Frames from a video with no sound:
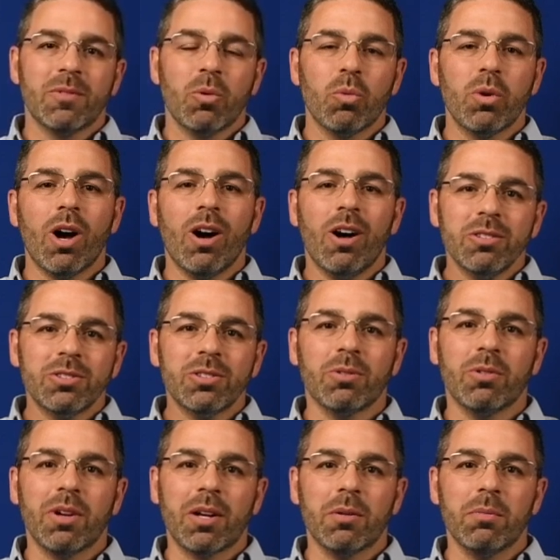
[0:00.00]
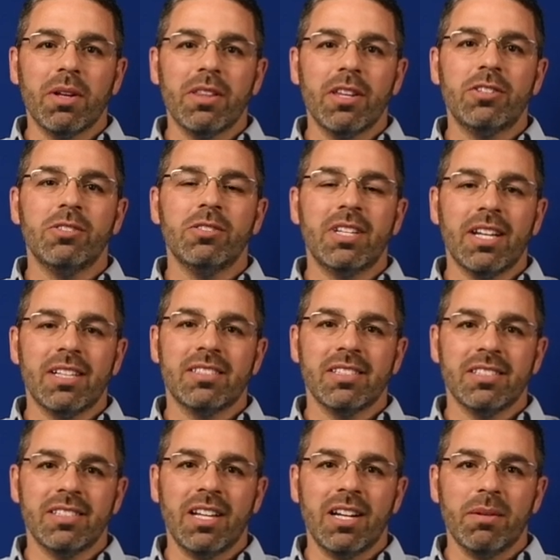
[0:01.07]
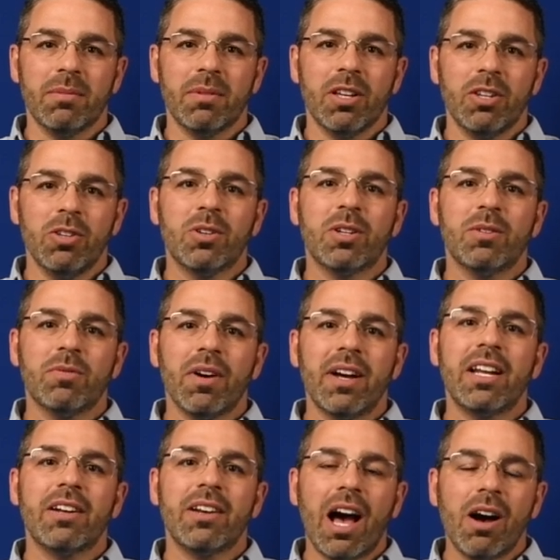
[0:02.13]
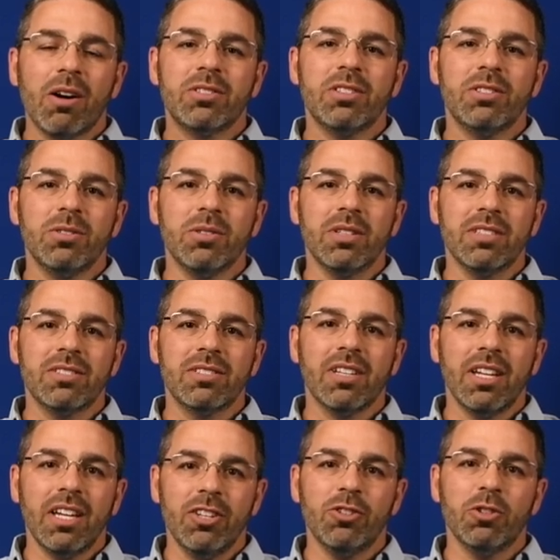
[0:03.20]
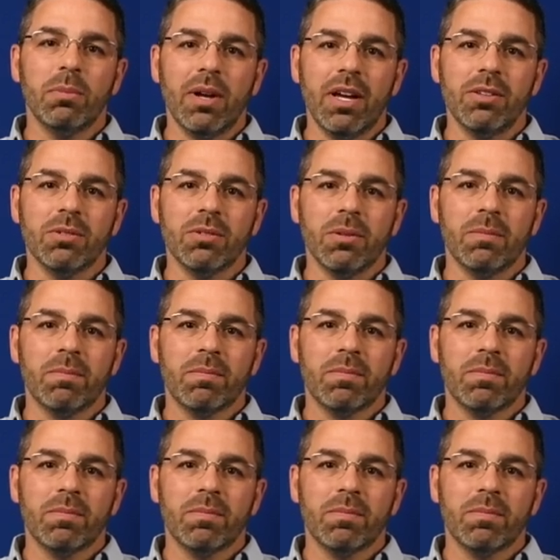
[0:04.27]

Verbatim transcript: We also recommend that you test the setup. You can find out how to do this in your manual.